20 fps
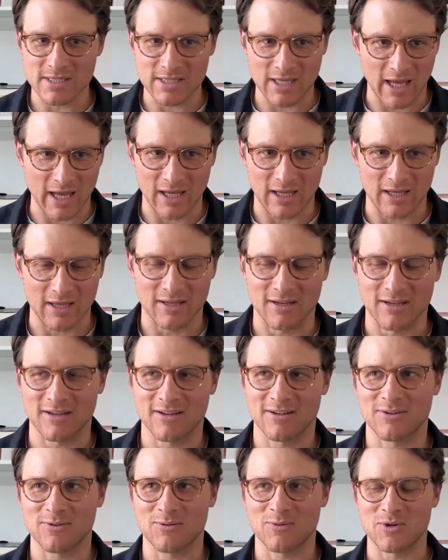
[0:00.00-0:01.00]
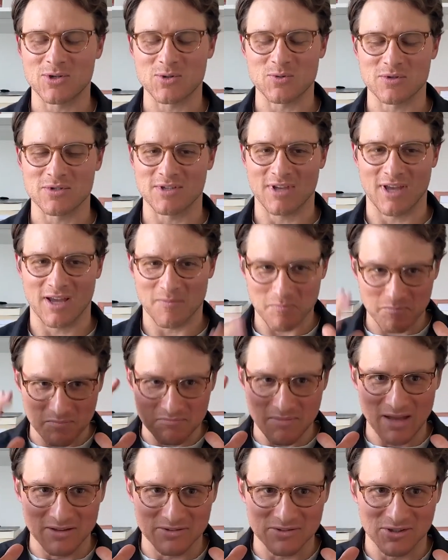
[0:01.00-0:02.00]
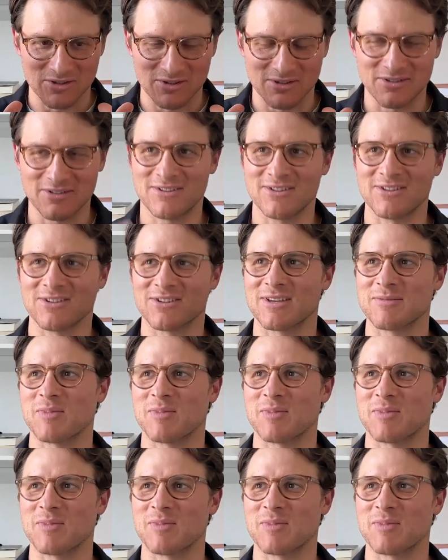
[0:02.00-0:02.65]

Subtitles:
scan, which was like mental looking